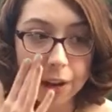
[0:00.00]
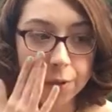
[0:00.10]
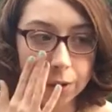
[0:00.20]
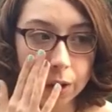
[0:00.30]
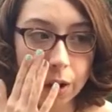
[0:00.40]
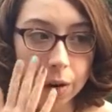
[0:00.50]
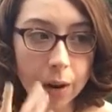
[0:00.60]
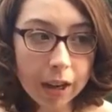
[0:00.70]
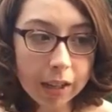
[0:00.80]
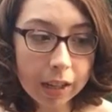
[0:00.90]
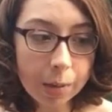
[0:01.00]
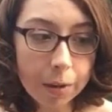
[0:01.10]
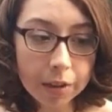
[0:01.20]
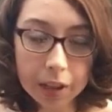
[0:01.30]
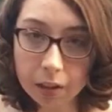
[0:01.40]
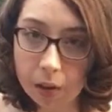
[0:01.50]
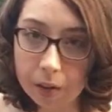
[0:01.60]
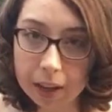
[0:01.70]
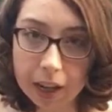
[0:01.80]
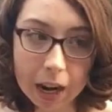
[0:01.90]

So I think I'm all done growing.